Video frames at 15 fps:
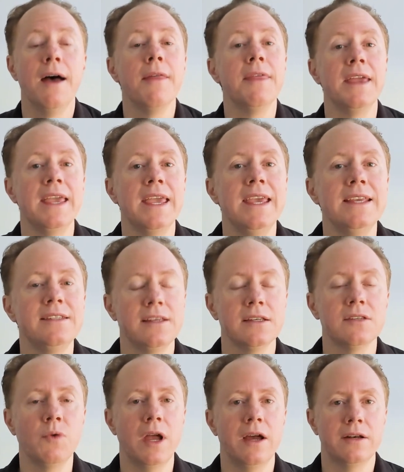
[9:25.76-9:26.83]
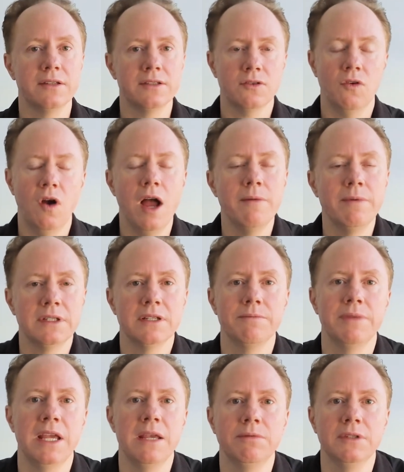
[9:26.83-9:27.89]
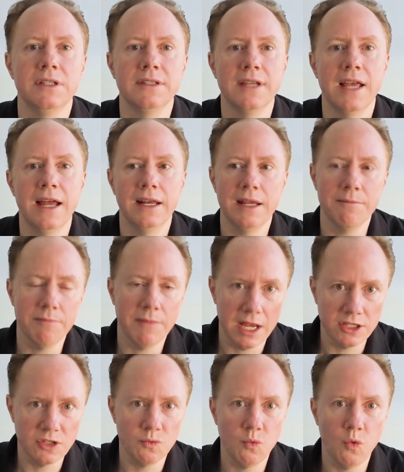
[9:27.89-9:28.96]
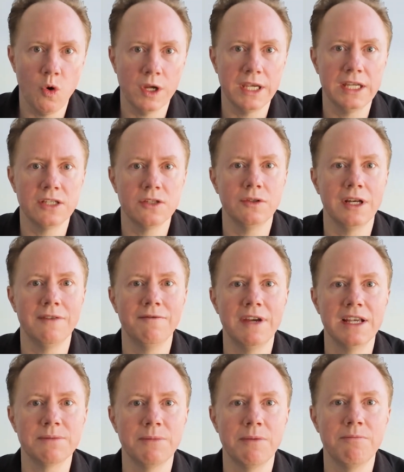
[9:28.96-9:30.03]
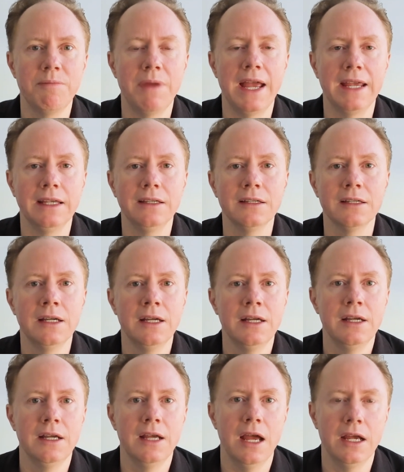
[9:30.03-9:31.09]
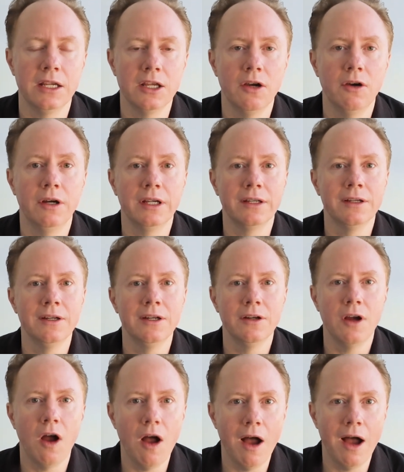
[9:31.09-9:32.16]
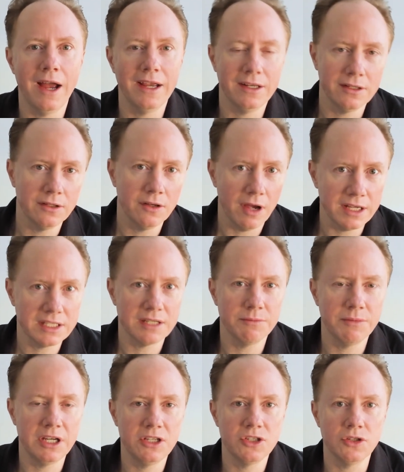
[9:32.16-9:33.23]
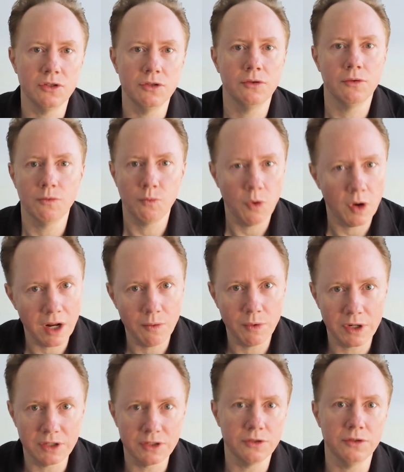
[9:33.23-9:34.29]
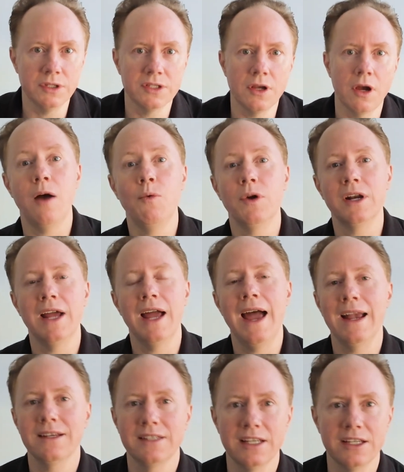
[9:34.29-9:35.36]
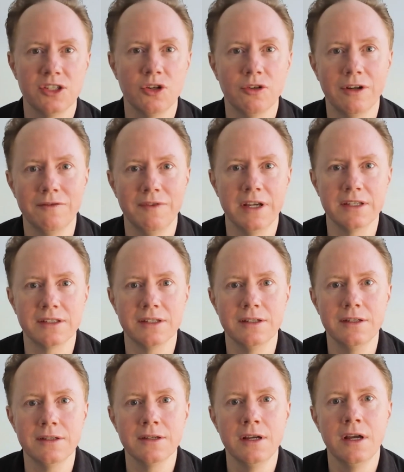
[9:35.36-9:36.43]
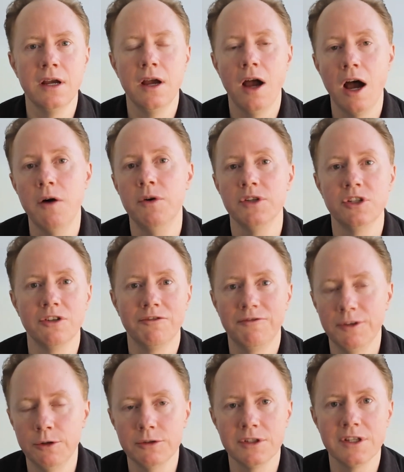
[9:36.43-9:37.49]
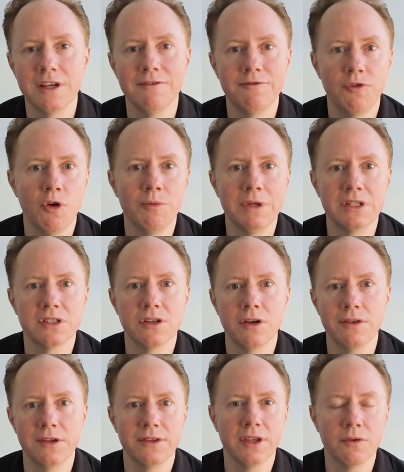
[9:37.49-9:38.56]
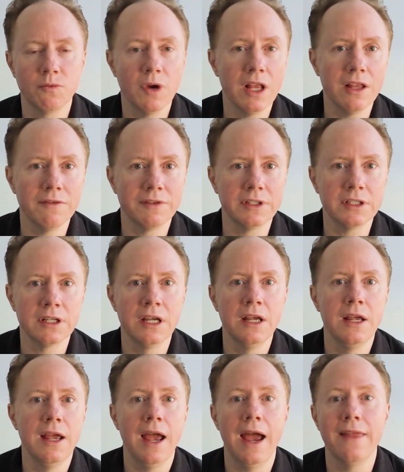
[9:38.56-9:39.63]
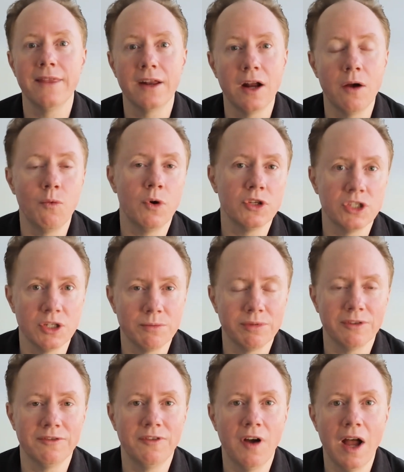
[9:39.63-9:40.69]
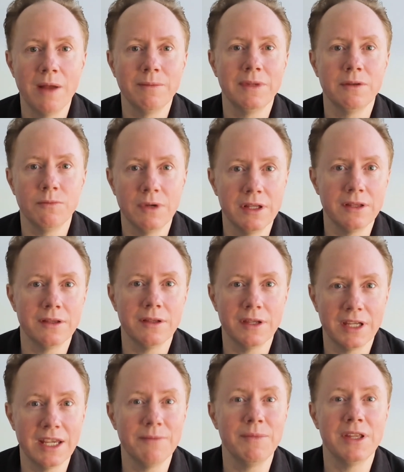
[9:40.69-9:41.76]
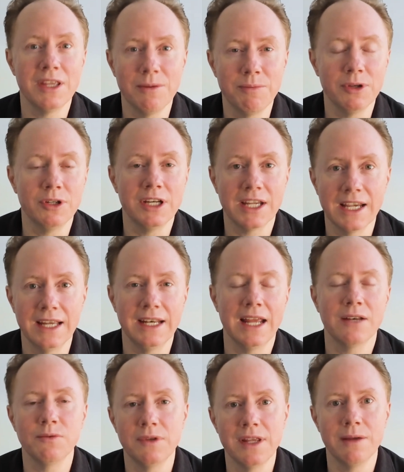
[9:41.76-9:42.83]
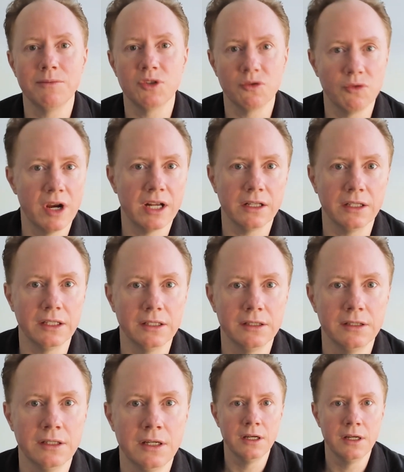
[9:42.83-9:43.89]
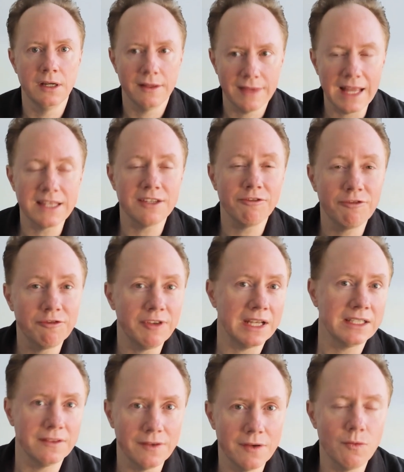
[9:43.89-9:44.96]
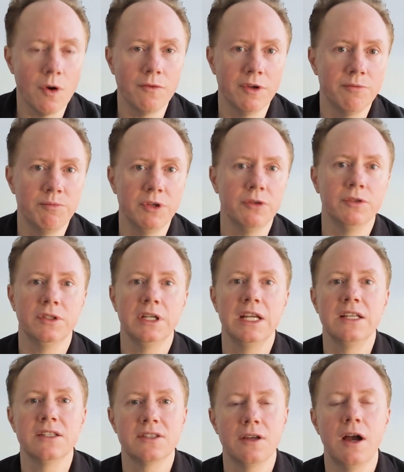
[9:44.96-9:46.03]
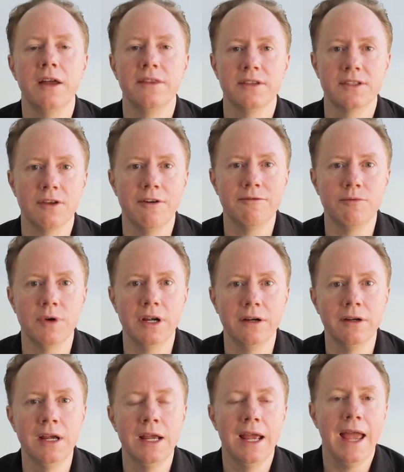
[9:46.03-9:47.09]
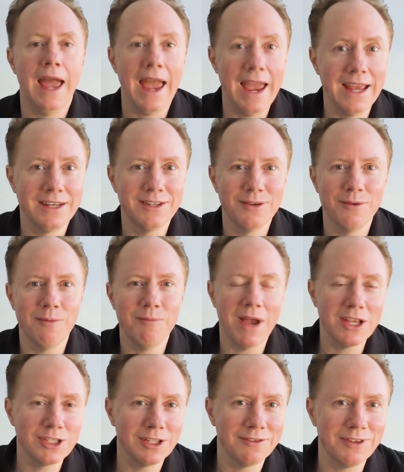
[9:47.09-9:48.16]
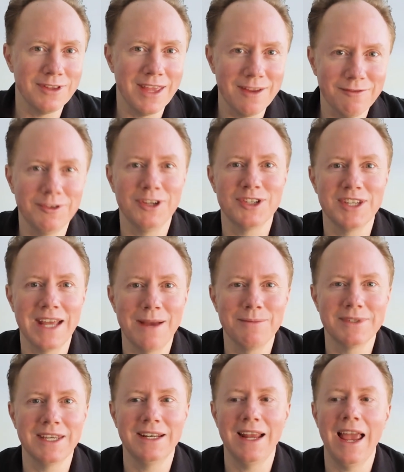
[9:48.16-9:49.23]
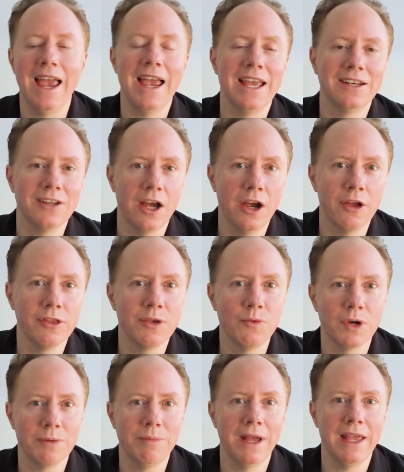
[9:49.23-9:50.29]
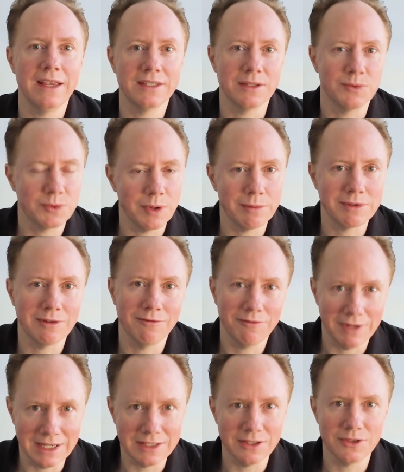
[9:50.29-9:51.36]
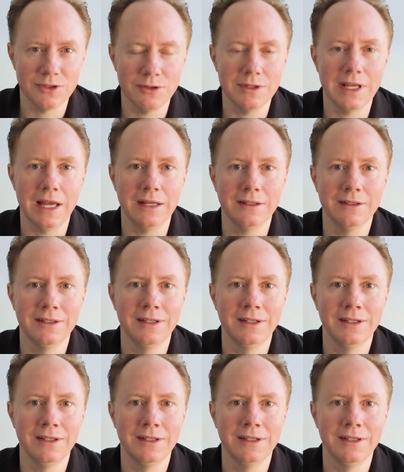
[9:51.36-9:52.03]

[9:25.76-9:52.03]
The easiest way I describe it to people is that imagine walking into an investment bank and going, "Hi, nice to meet you. What I want to do is I want to access your investors. I want you to filter them for me so that they're relevant, and then I want you to give me the ability to connect with them directly." That's effectively what we've built inside the software. And imagine if you then finished that up and said, "And I only want to pay a subscription fee to do that."